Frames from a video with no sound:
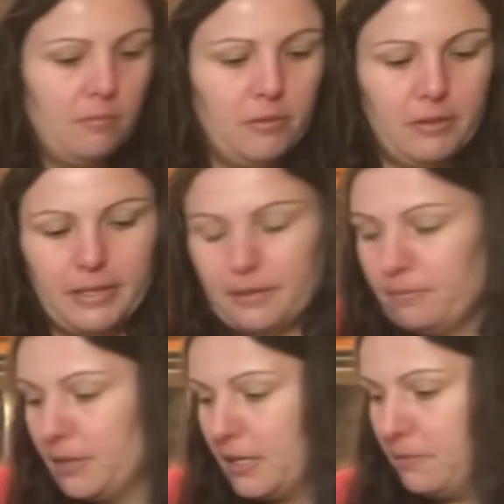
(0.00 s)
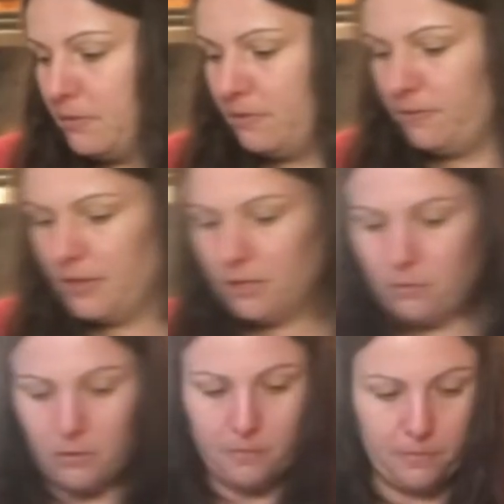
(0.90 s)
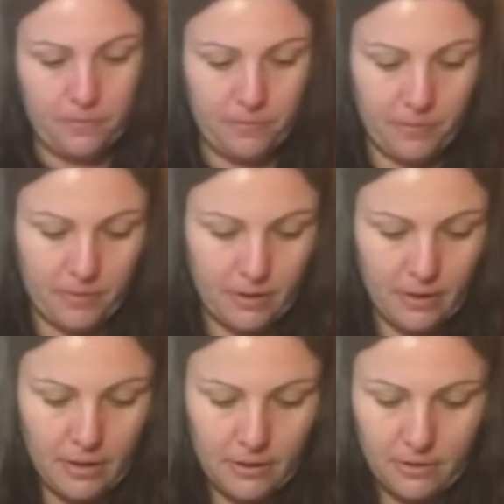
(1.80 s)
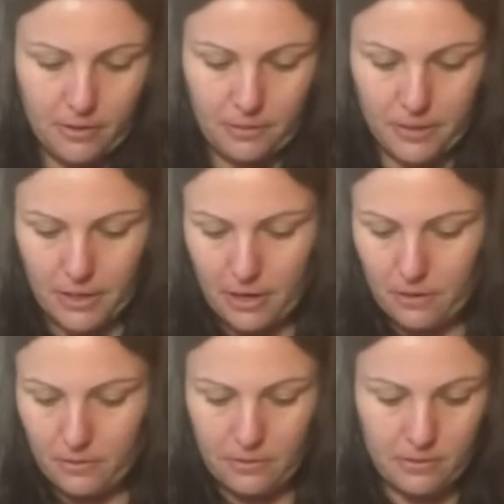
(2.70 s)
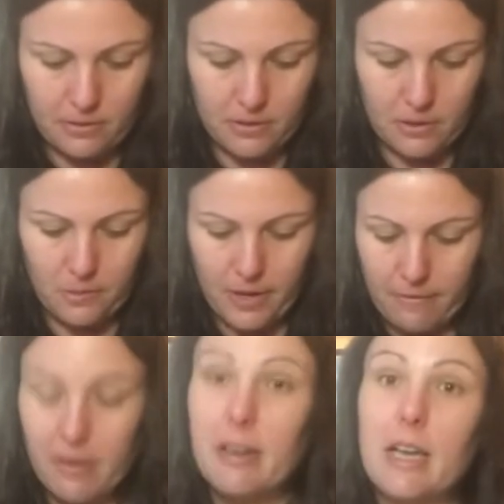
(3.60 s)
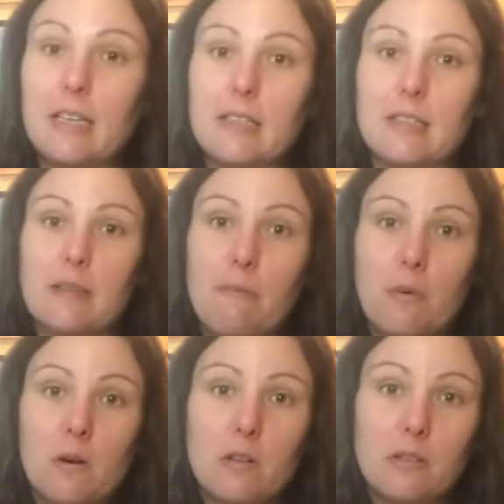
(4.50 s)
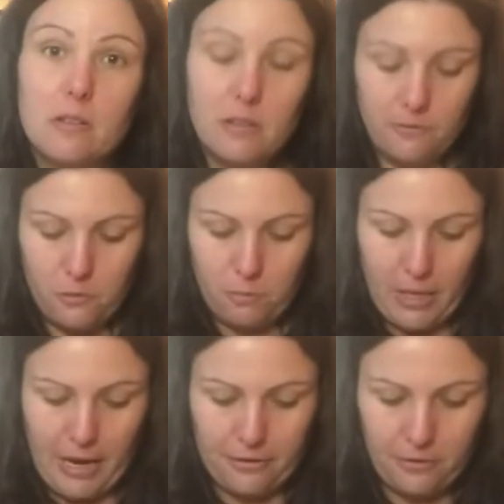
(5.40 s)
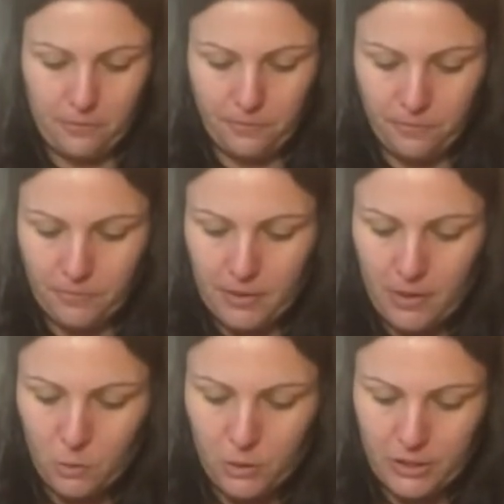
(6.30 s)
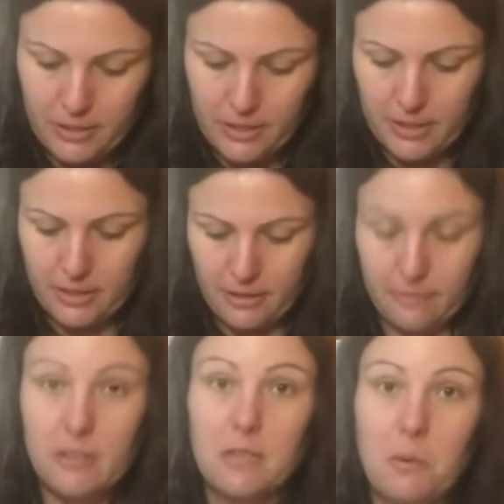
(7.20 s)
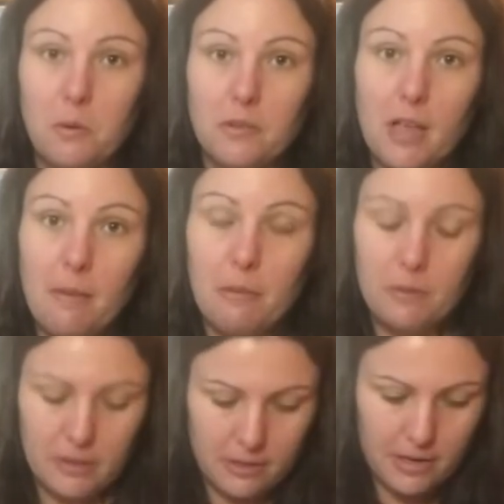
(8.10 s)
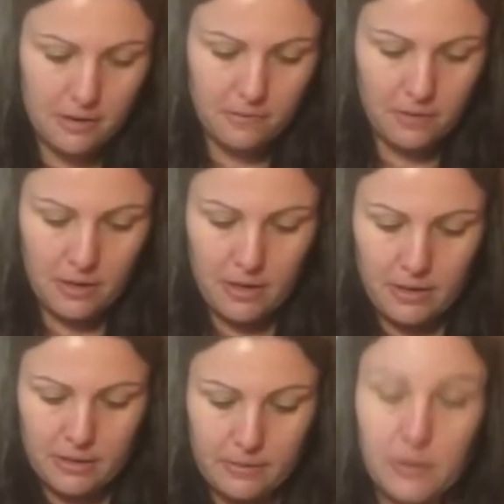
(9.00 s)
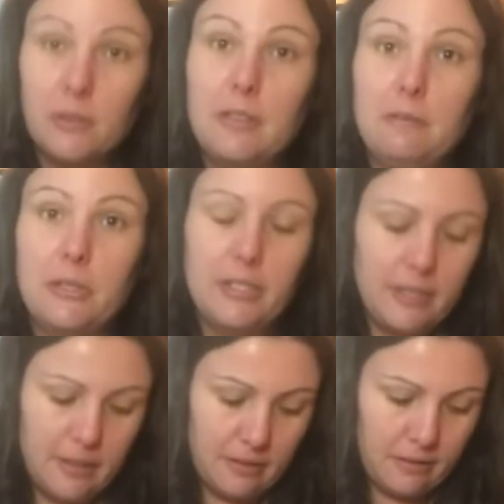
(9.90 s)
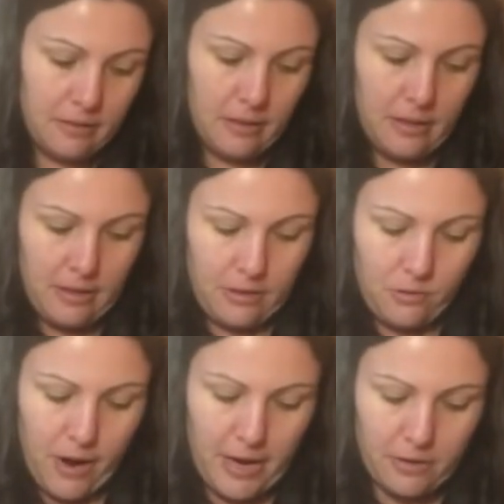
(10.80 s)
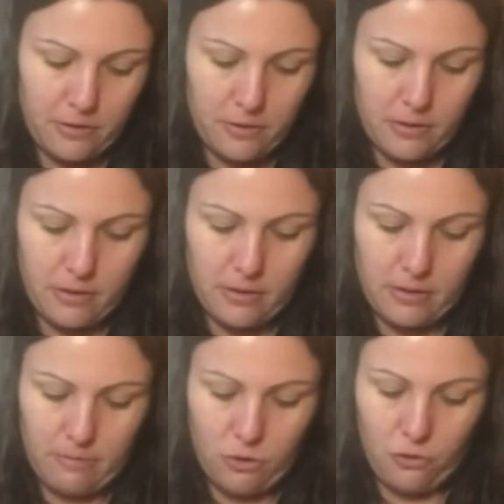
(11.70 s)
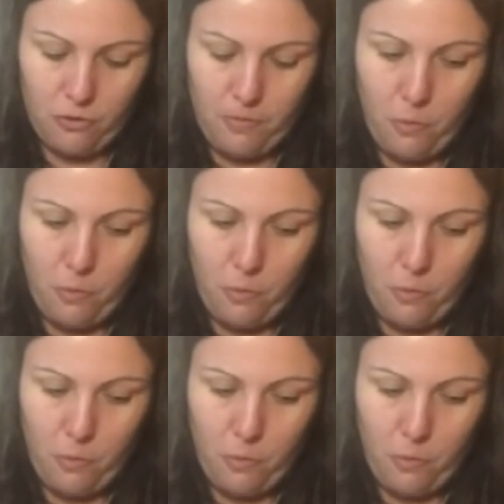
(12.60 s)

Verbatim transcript: plate becomes available. So there we go. So we have a nice, simple seafood platter, which consists of smoked salmon with dill, some cream cheese, crackers, some shrimp